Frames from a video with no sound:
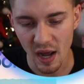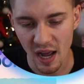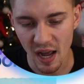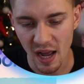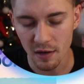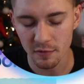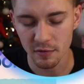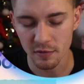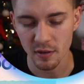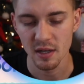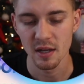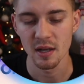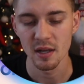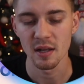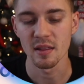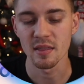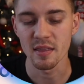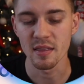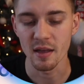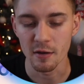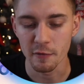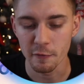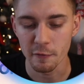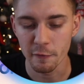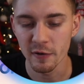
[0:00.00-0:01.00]
have
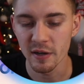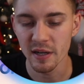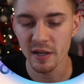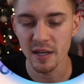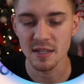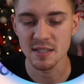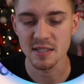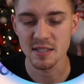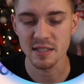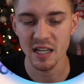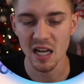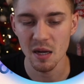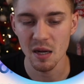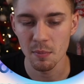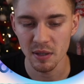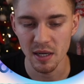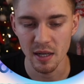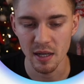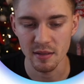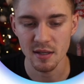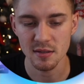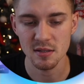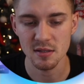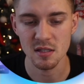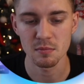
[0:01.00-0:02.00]
the Affiliate Escape
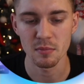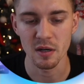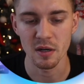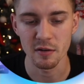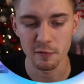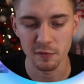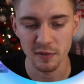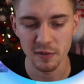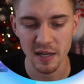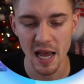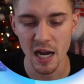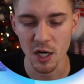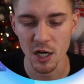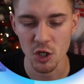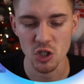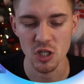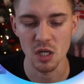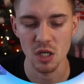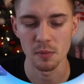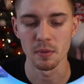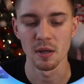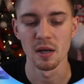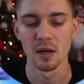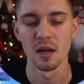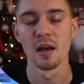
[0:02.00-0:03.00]
Plan. This is my
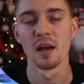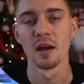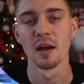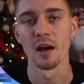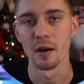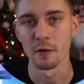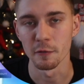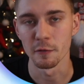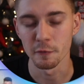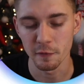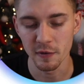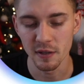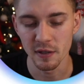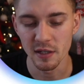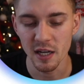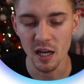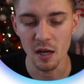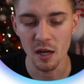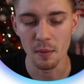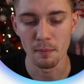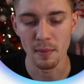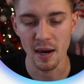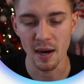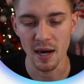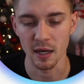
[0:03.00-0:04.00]
flagship
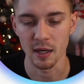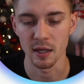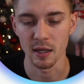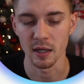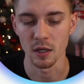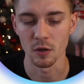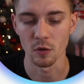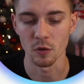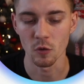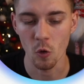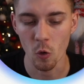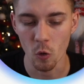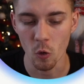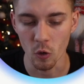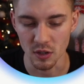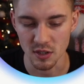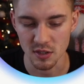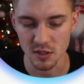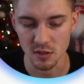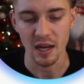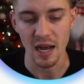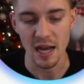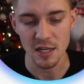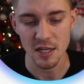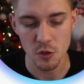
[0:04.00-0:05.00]
affiliate marketing
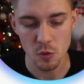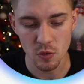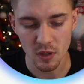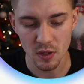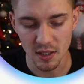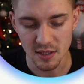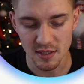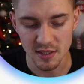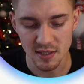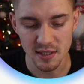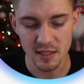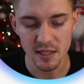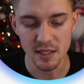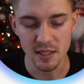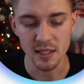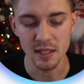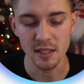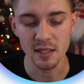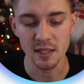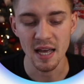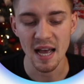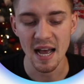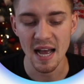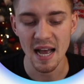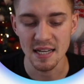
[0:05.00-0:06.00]
course. As you can see,
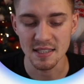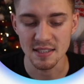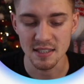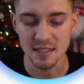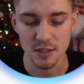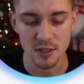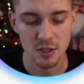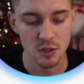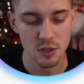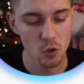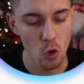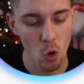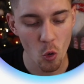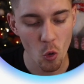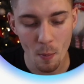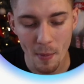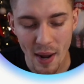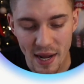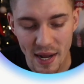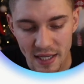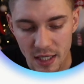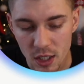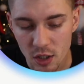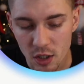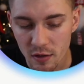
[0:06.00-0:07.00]
it has so
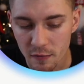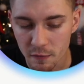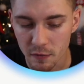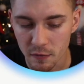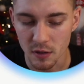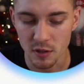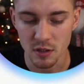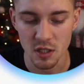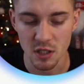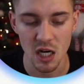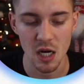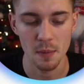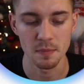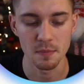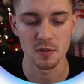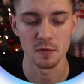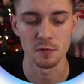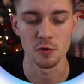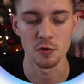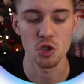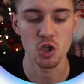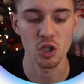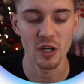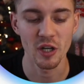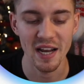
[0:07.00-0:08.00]
many different types
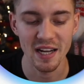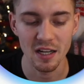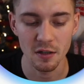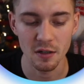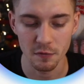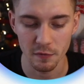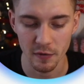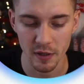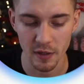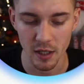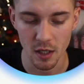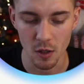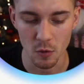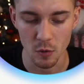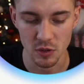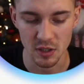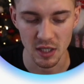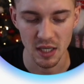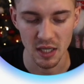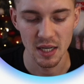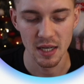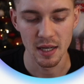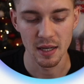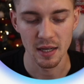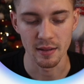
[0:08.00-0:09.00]
of training videos
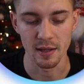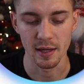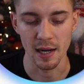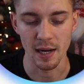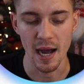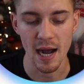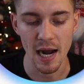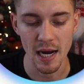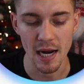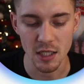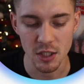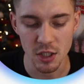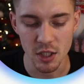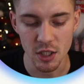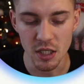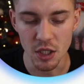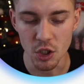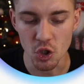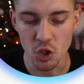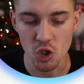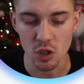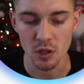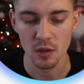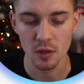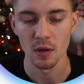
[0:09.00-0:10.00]
that I
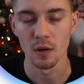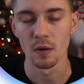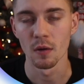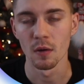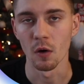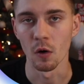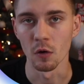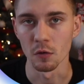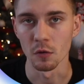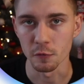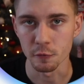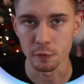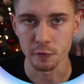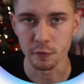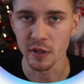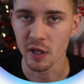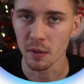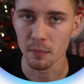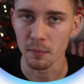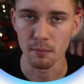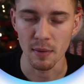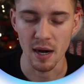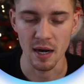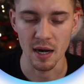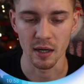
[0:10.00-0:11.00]
teach on
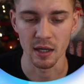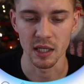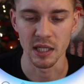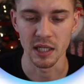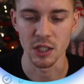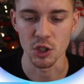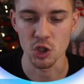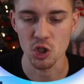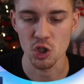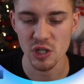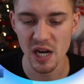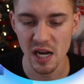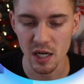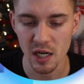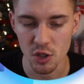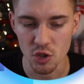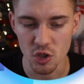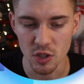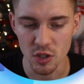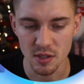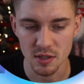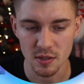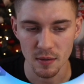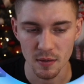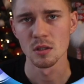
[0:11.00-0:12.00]
free marketing
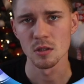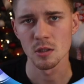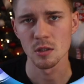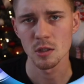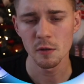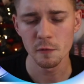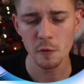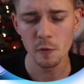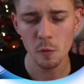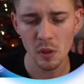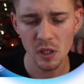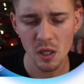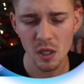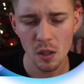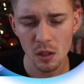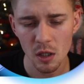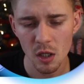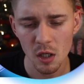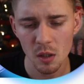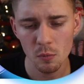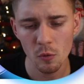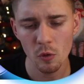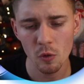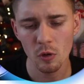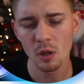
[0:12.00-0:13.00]
strategies. So if you want to
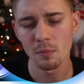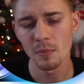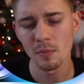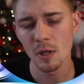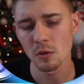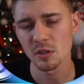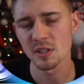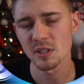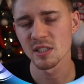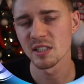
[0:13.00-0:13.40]
learn more about